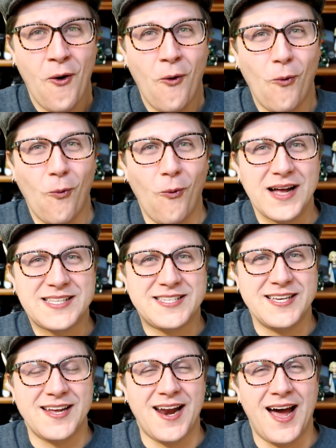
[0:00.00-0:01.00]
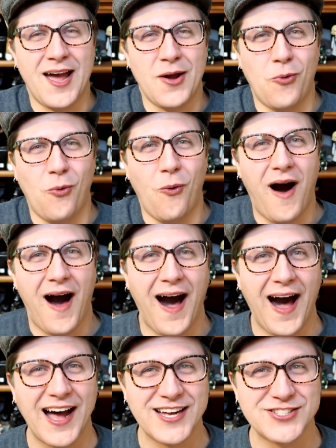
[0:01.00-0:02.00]
What did I
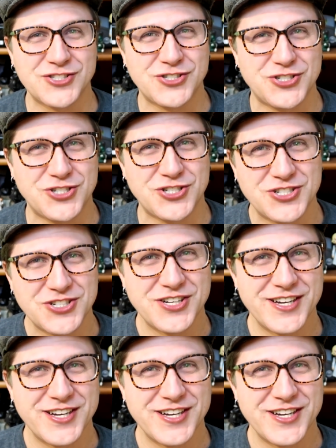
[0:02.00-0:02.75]
watch?